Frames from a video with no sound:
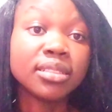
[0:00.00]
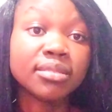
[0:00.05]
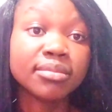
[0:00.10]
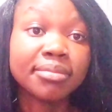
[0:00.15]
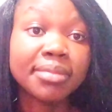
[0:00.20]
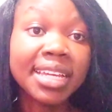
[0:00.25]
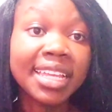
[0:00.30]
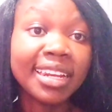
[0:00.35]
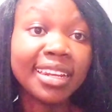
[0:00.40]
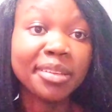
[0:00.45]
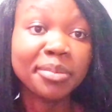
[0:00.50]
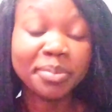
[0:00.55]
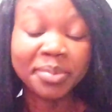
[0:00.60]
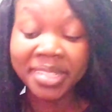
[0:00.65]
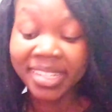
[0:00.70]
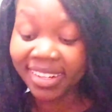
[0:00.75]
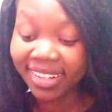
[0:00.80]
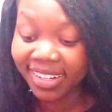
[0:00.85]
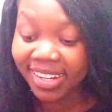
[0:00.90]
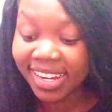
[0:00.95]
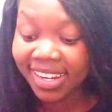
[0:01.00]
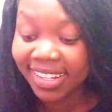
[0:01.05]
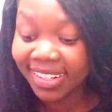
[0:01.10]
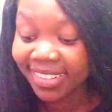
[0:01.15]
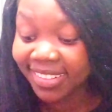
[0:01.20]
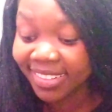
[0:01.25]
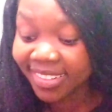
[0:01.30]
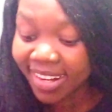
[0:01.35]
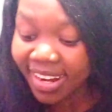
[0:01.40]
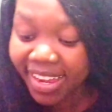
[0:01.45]
My lips are really
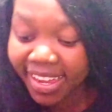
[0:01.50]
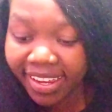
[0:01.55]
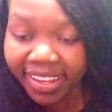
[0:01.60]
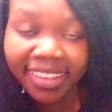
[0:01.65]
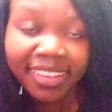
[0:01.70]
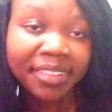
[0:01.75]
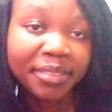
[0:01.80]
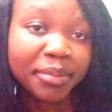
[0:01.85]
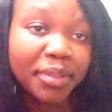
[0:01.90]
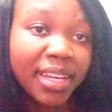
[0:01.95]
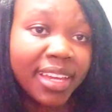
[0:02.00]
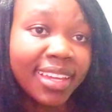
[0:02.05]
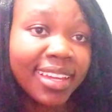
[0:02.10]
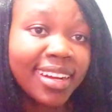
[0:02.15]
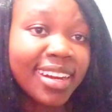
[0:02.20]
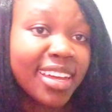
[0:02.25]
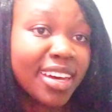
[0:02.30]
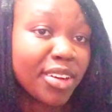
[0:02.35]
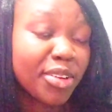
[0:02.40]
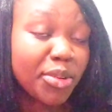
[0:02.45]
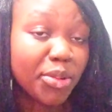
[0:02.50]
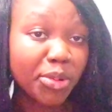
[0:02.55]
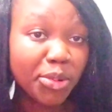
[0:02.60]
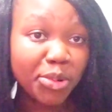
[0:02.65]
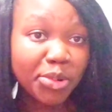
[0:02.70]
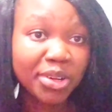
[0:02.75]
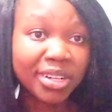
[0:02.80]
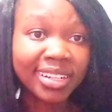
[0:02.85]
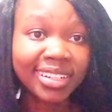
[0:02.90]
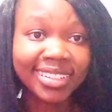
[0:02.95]
dry. I had a
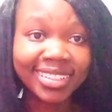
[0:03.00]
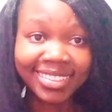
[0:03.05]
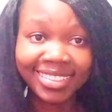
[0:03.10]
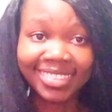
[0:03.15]
cold.